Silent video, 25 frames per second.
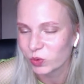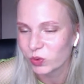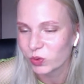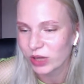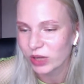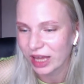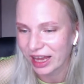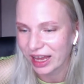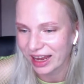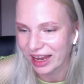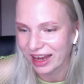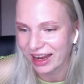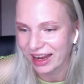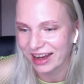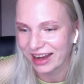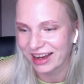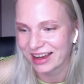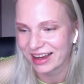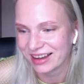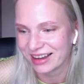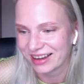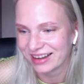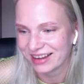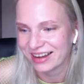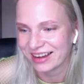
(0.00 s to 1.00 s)
Wohe.
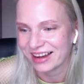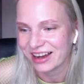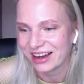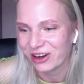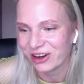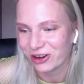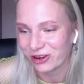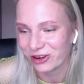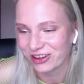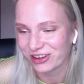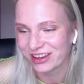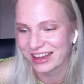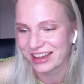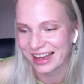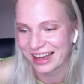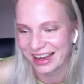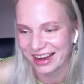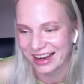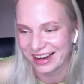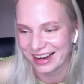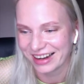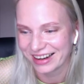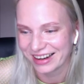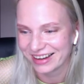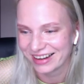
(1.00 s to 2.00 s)

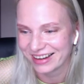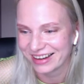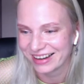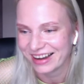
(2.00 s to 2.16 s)
Okay.